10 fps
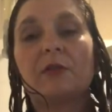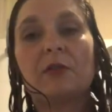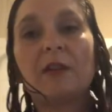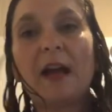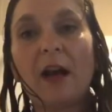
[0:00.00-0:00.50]

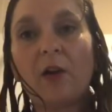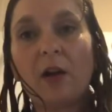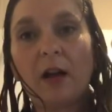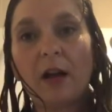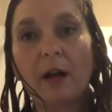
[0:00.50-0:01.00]
now,
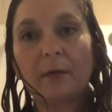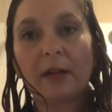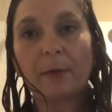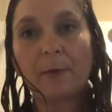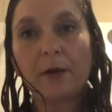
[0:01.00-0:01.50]
I'm going
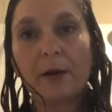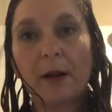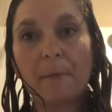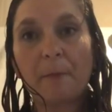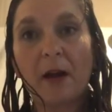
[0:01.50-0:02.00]
to put it
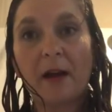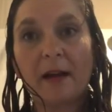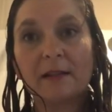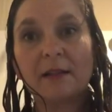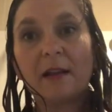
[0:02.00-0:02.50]
on
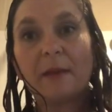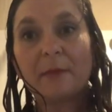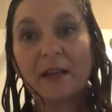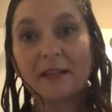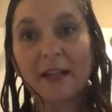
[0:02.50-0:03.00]
pause
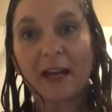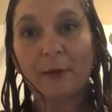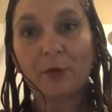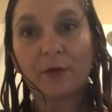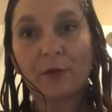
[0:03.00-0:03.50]
because I got
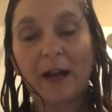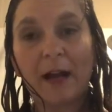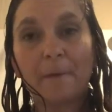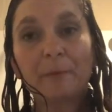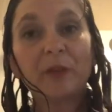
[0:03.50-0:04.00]
to move
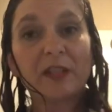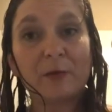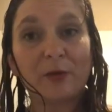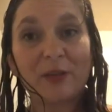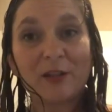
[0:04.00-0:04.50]
around because I'm
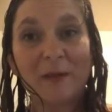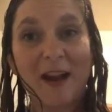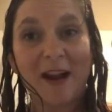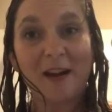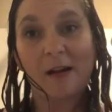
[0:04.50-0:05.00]
going to rinse my
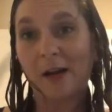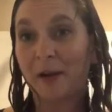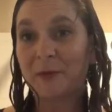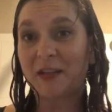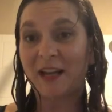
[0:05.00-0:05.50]
hair
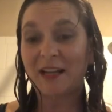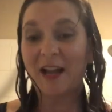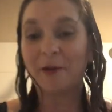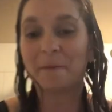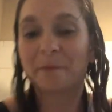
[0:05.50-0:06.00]
upside
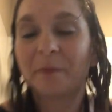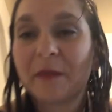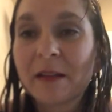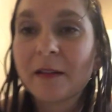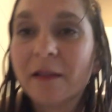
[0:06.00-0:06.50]
down.
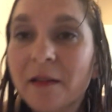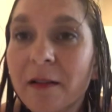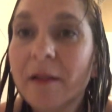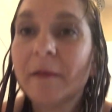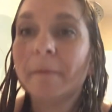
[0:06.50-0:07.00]

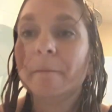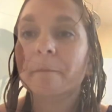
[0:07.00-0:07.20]
Okay,